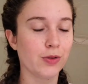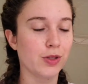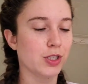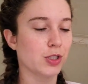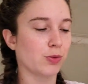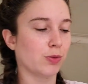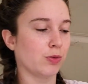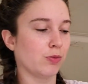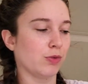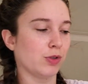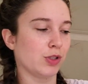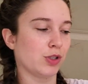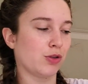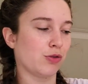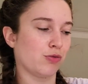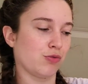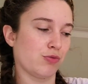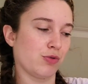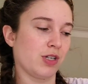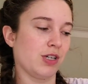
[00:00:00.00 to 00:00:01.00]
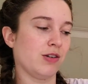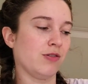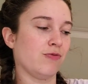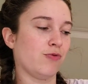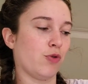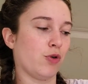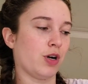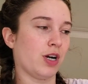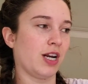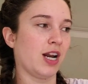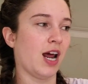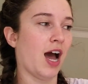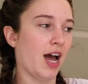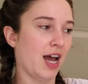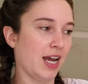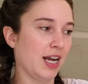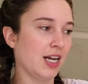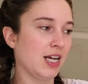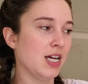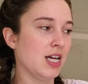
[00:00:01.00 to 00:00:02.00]
This one was
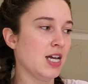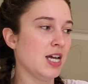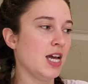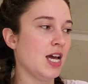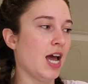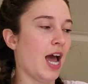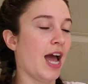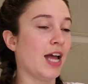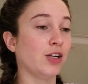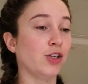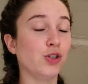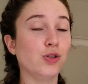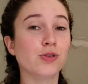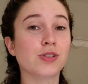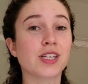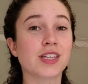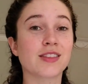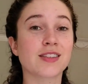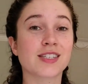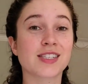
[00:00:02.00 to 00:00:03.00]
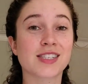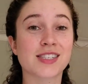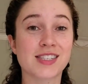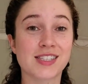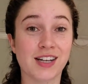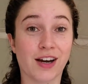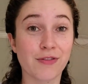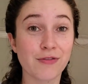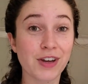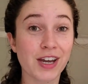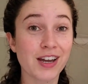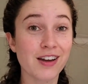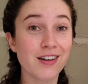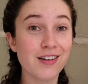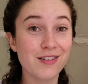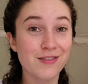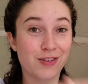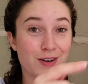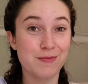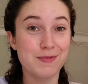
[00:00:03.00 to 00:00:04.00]
$3.49, and using the stuffing
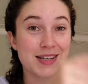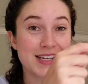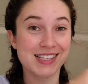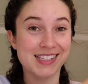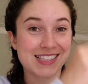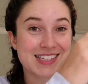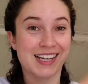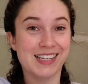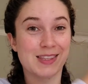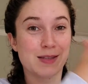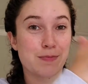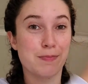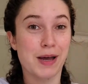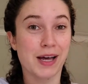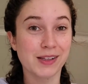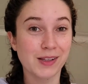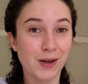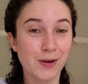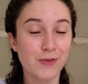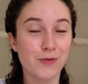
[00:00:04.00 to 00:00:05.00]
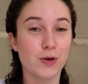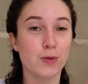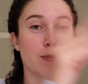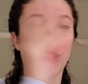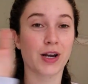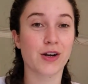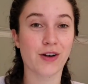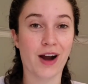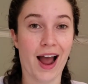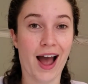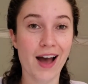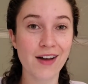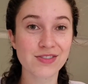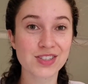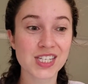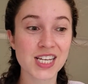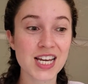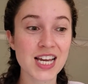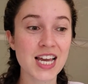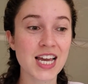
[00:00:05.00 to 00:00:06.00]
from inside the pillow for my
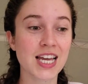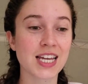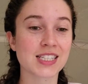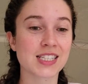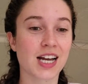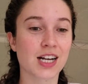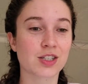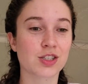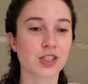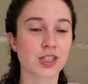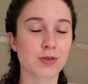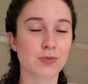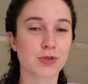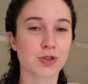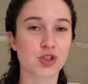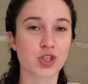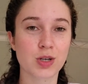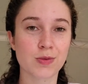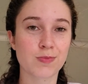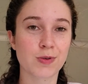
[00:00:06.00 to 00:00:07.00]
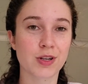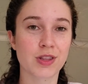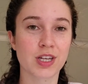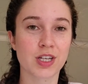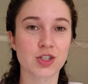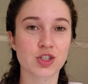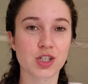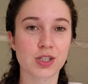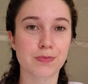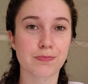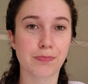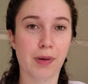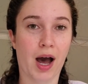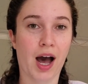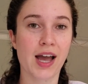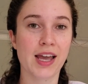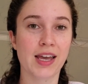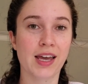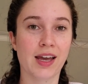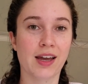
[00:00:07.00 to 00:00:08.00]
crafts is actually cheaper than just
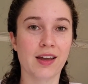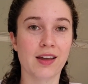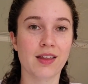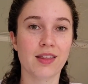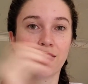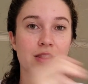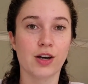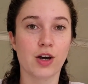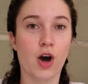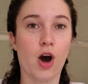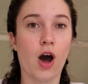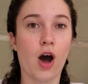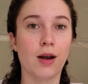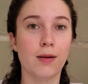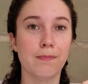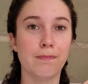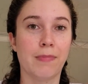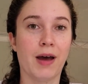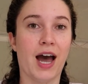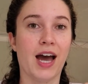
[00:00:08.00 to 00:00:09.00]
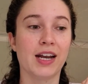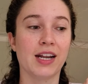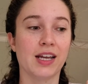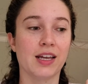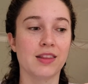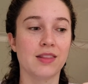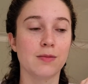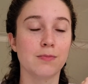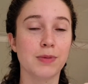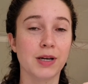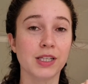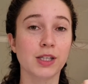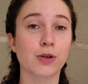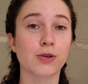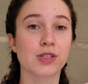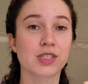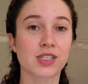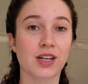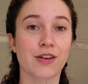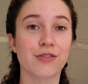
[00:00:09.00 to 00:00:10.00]
buying the cotton batting, the pillow
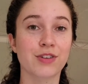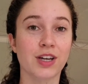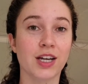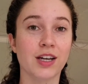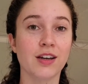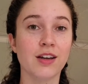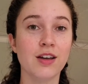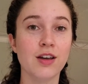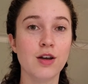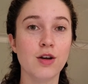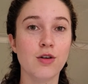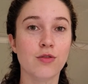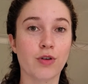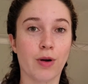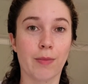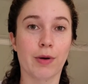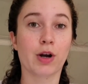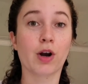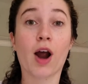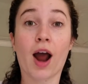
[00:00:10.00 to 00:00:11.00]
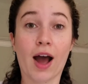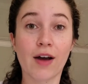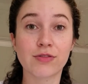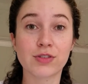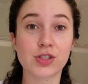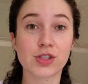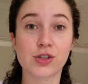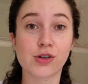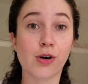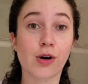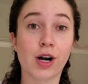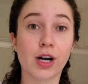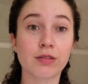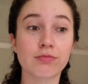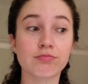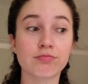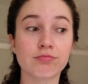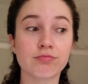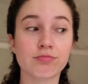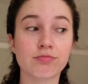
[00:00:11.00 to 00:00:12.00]
stuffing from a craft store.
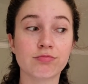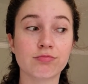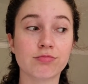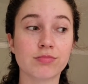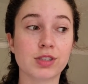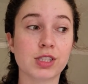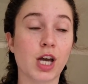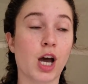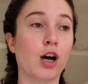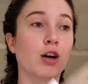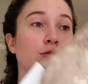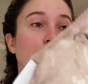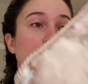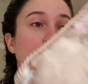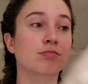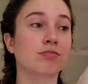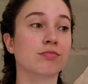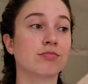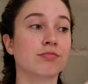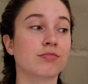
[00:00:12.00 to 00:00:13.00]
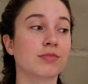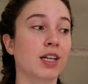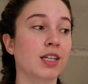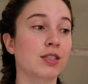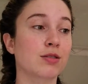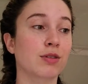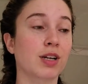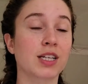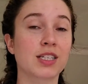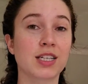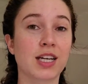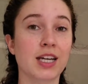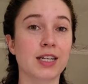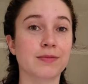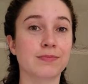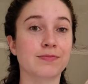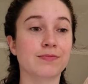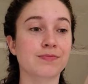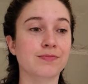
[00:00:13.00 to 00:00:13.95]
So that's what I did.